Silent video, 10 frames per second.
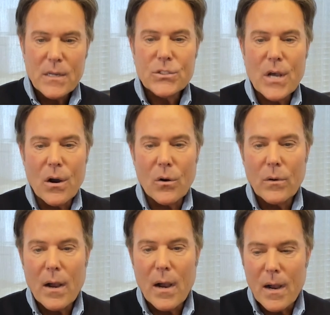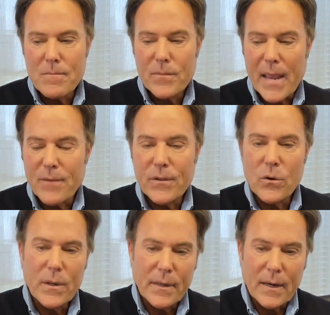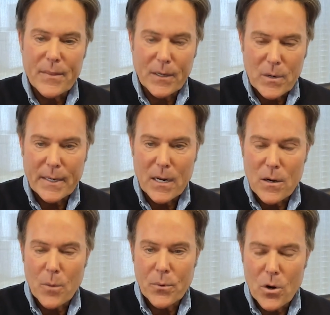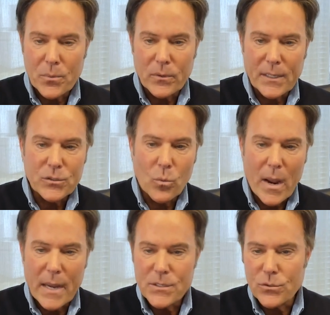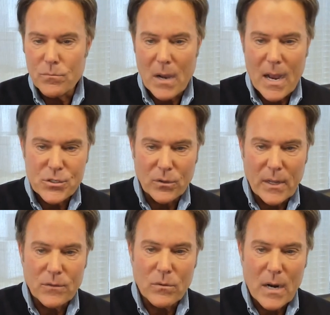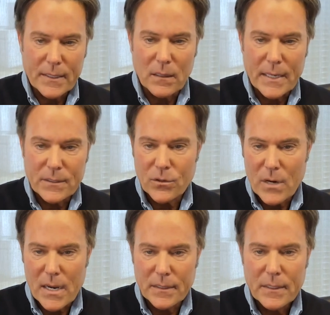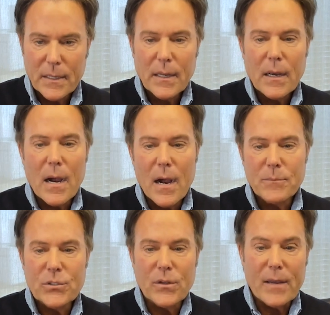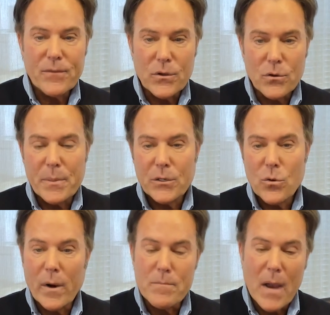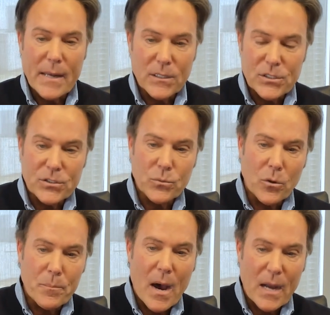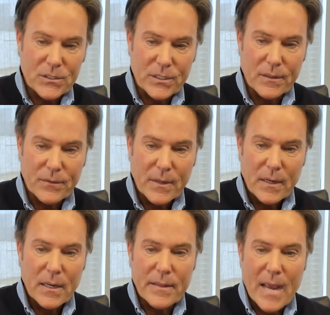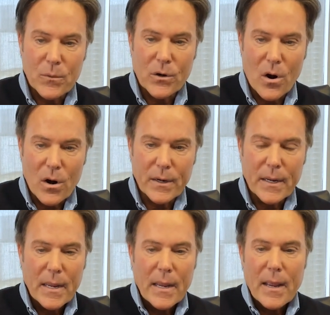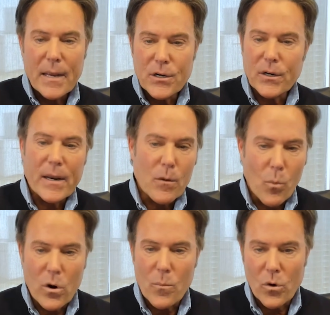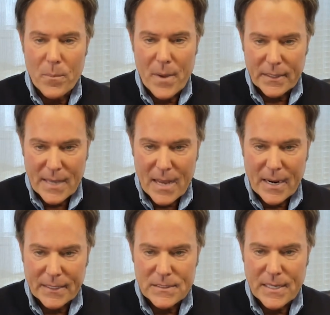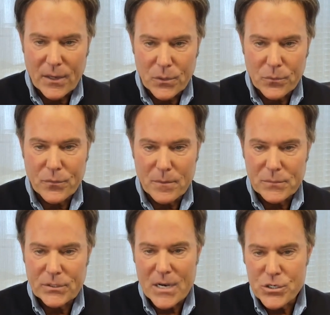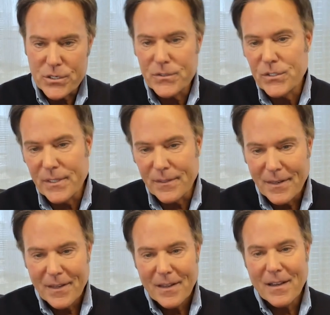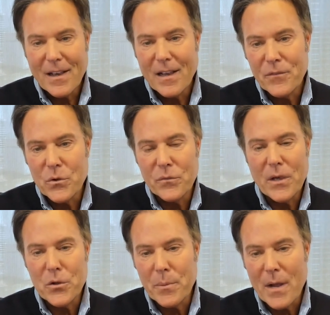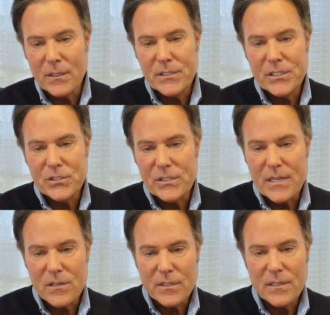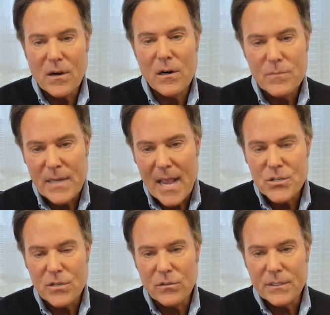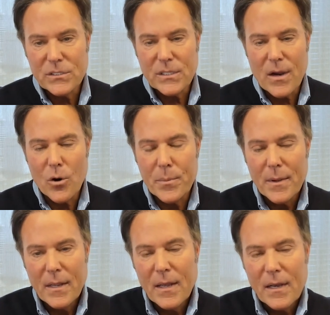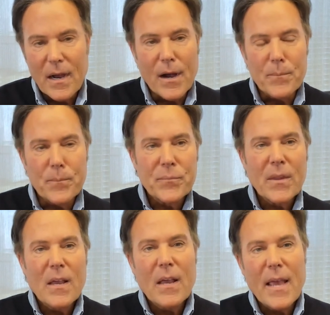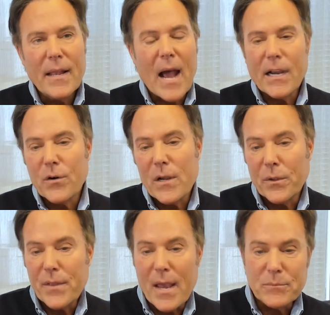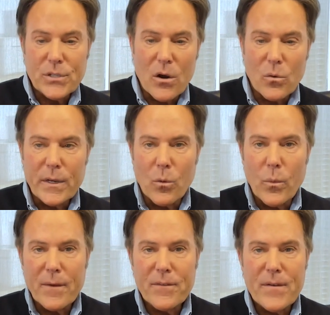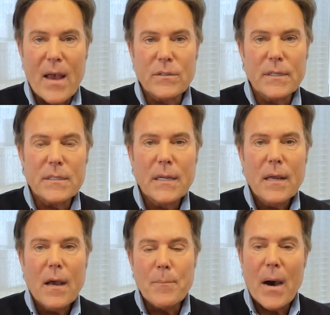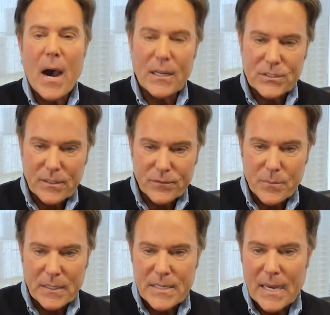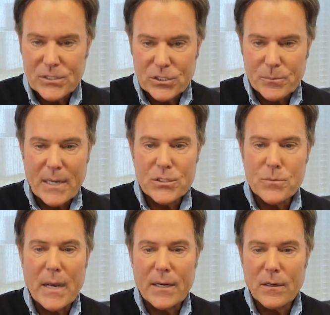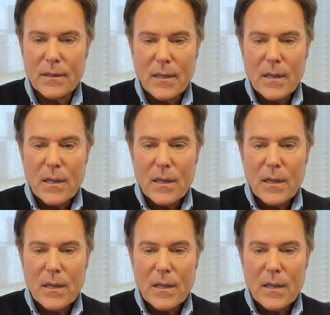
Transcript: So um, they view it, and I think, again, appropriately as a way to modulate and regulate the grid. Um, so they view Bitcoin miners as a real positive in that regard. And you're going to hear more and more about that, I can tell you, from Sessions and uh, a few of the other politicians here that are national in scope. Um, and I agree with them. So, you know, we have found it a positive to be a Texas based miner.